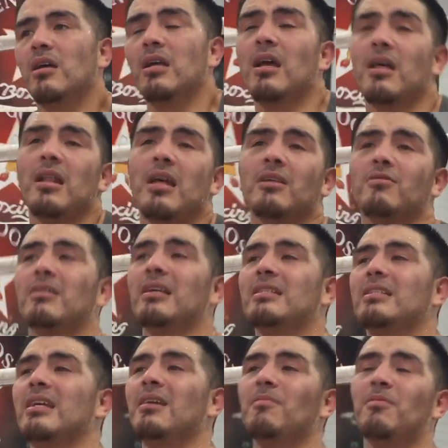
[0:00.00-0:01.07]
Yeah, that's what they
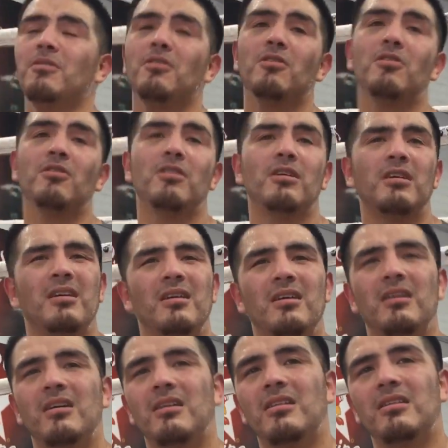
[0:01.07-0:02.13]
said. But you know
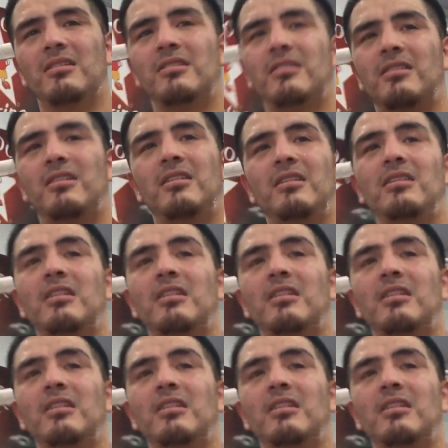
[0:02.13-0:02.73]
what? It doesn't matter.